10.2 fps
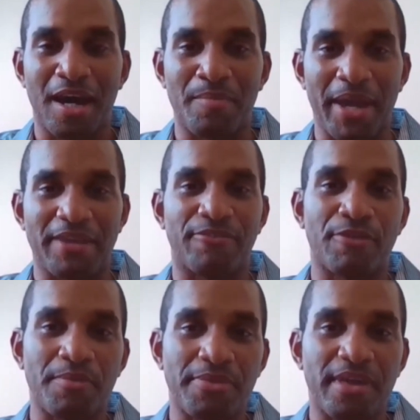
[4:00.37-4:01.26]
And
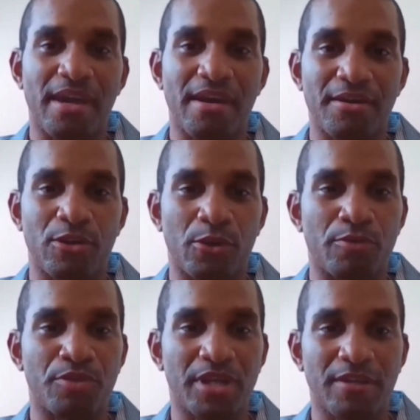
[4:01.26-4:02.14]
from there, it
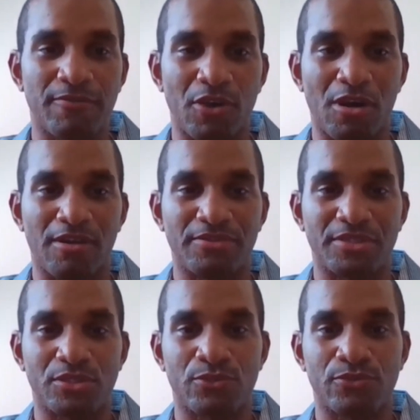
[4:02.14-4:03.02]
really
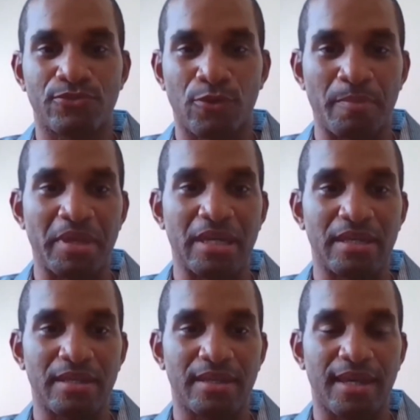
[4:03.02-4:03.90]
evolved for
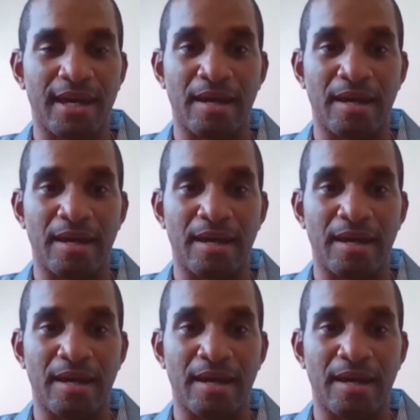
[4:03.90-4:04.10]
me,